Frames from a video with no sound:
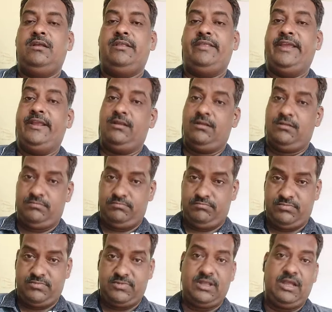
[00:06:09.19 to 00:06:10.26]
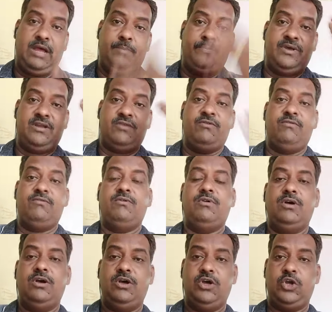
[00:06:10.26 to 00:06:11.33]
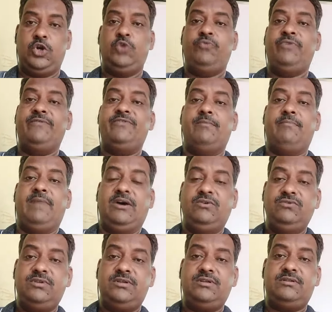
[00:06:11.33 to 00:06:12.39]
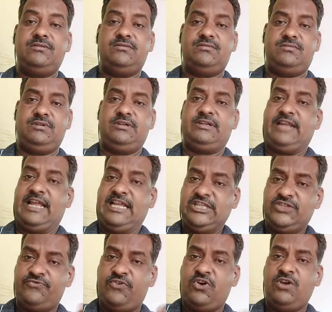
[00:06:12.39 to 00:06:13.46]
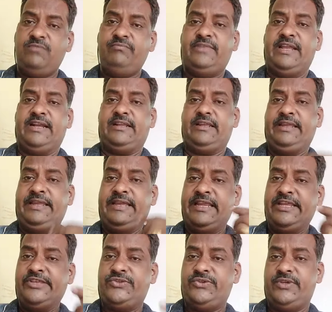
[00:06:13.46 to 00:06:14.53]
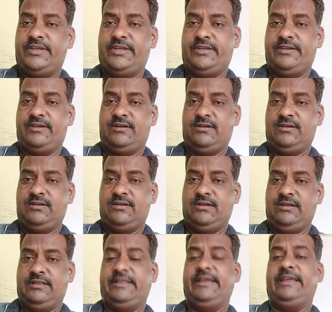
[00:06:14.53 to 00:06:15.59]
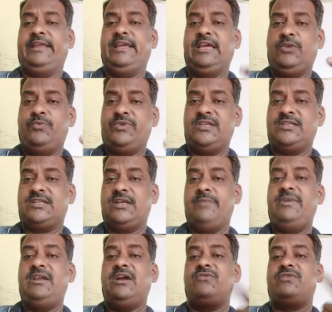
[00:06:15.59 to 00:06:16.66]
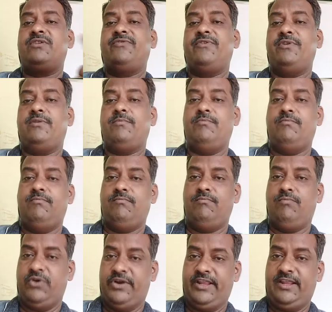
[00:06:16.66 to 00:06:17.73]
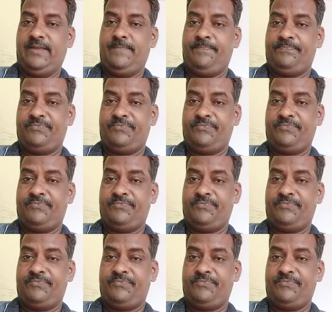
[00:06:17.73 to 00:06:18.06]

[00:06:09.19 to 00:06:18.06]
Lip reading: then upper roof of the mouth, transform that aggressive air, the air which is coming out of our body,